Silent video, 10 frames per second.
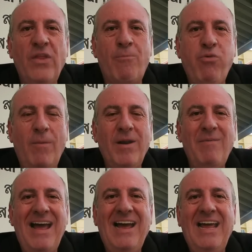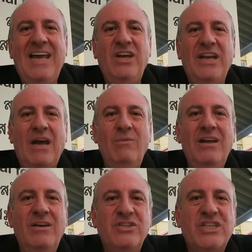The problem out here, you don't
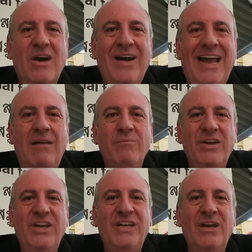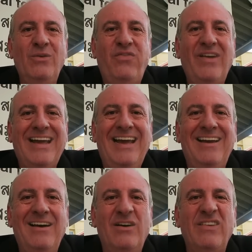learn Thai, but you do forget
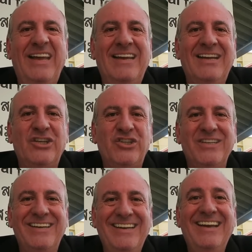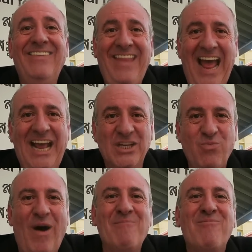a lot of English. That is
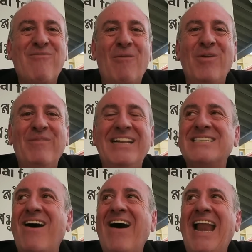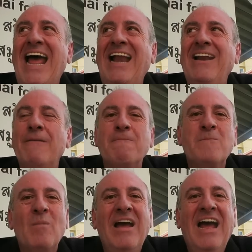one problem in Thailand.
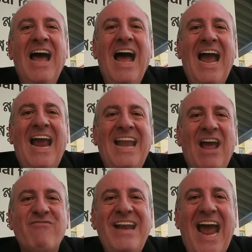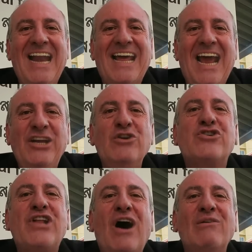And every now and again you
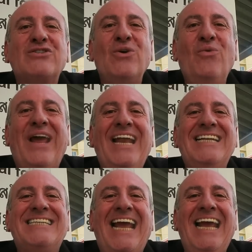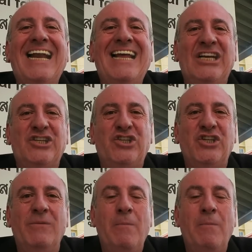start talking Tinglish.